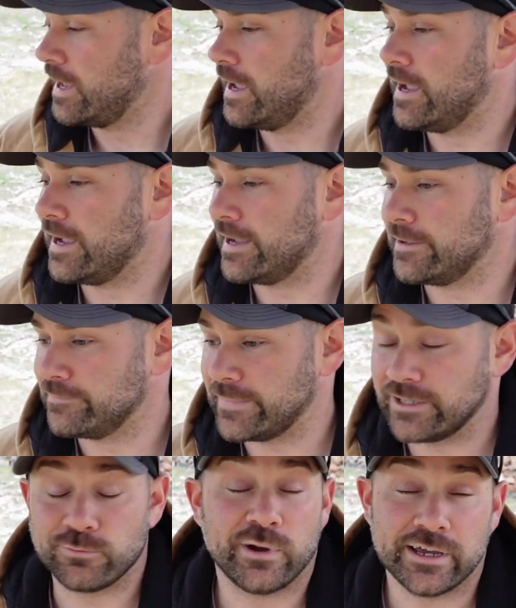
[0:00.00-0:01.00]

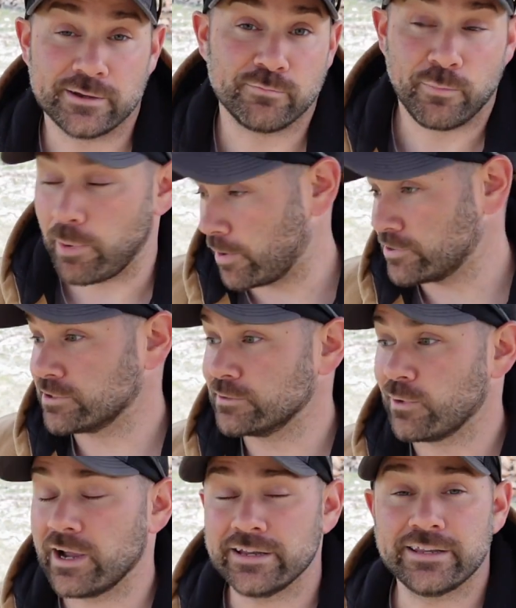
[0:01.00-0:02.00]
That's partially
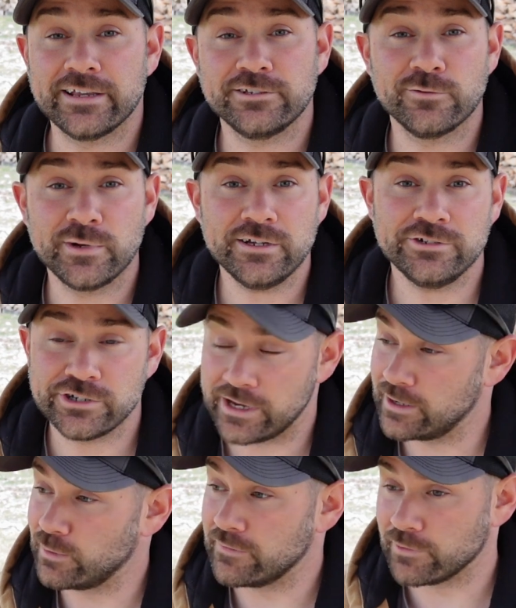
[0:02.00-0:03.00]
why it takes so much.
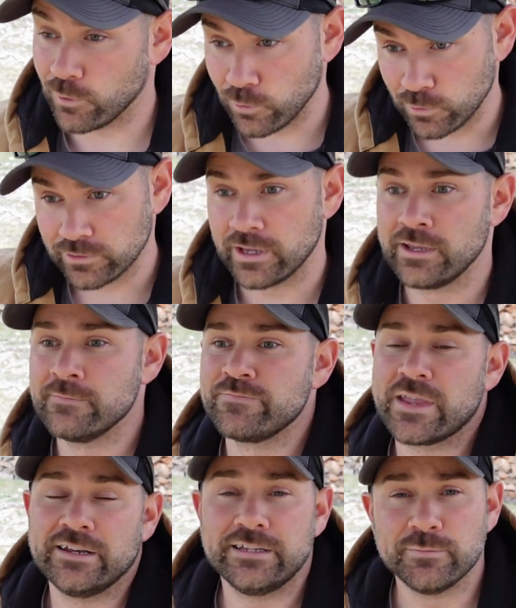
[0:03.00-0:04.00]
And we have an old
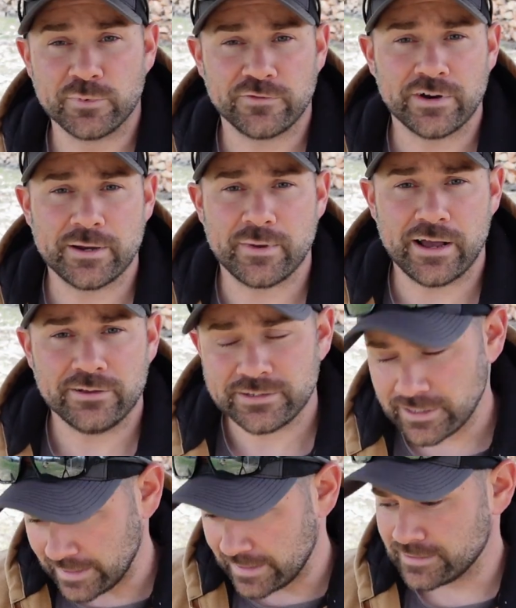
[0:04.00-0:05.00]
timber frame house
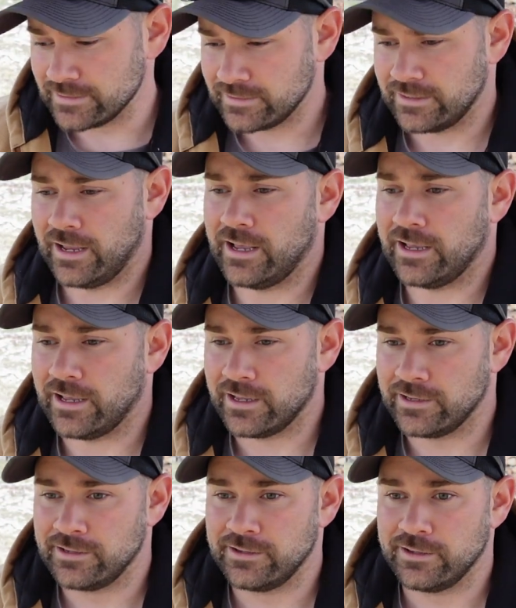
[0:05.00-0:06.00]
that isn't
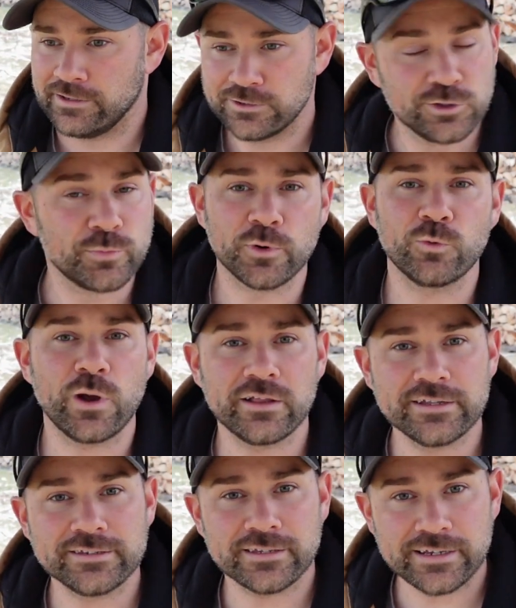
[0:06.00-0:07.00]
super
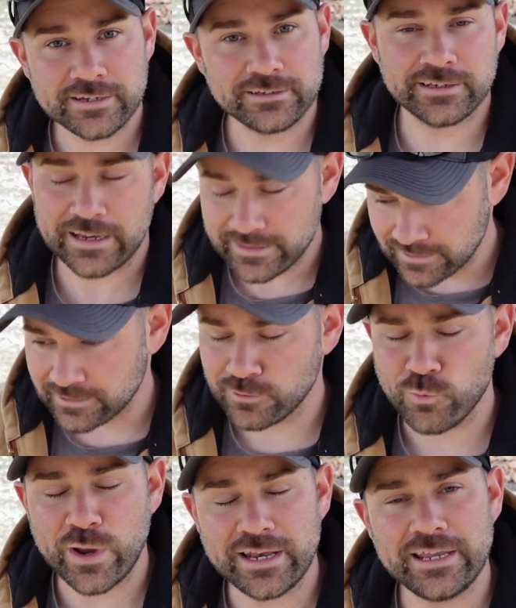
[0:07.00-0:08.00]
well insulated. It gets a
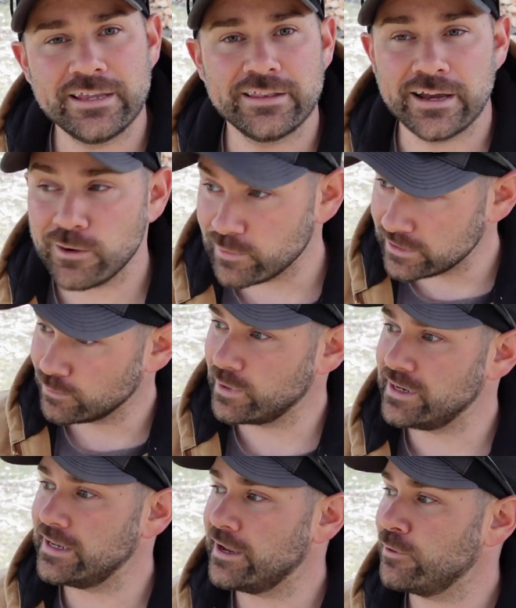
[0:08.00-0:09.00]
little windy in there when it's
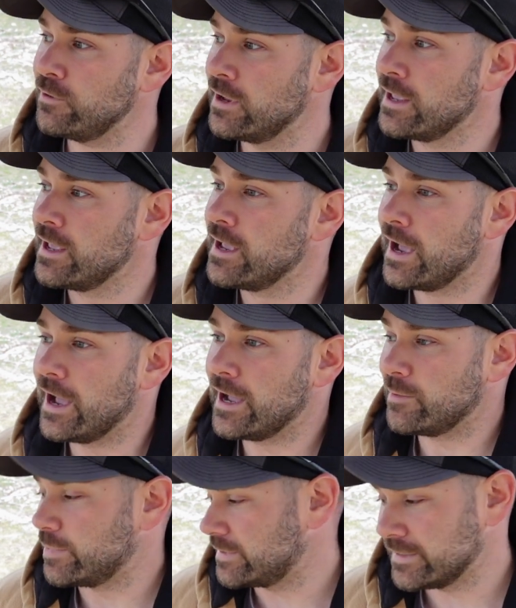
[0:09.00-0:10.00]
windy out.
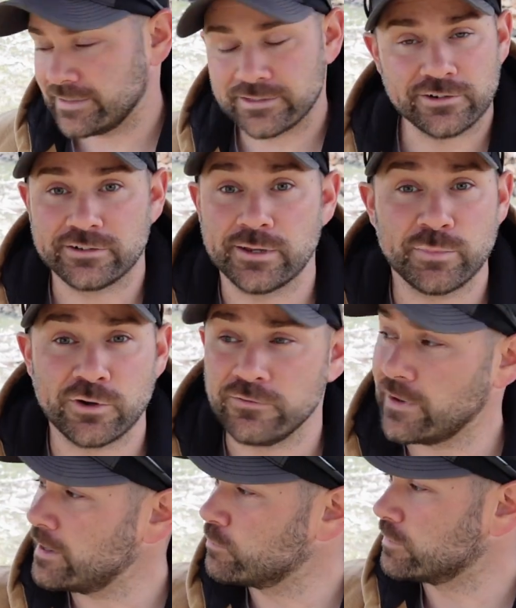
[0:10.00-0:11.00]
But this is our typical
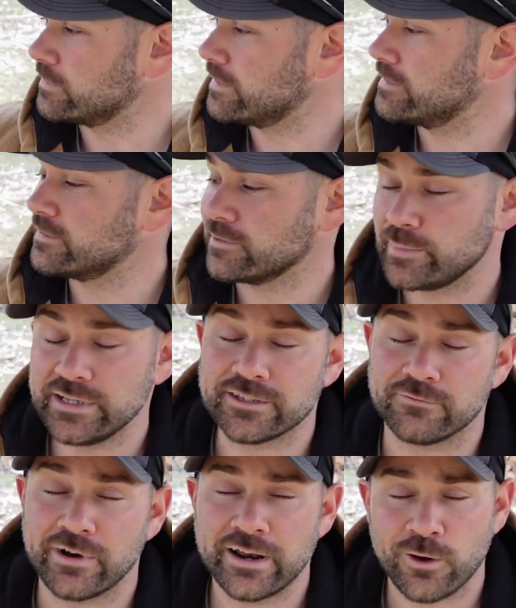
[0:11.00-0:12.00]
firewood. This is a piece
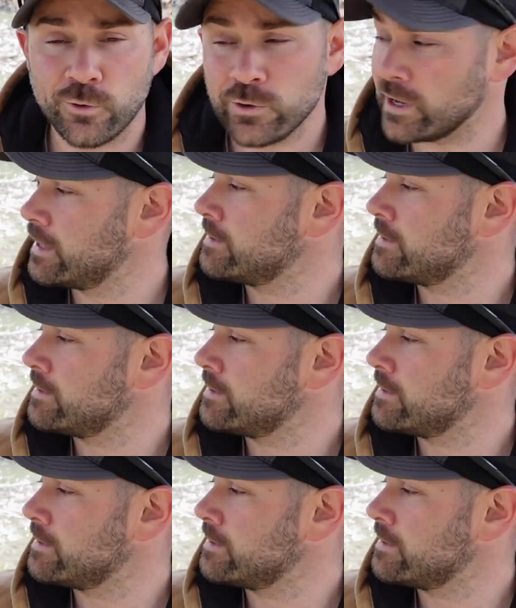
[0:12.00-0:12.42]
of red oak.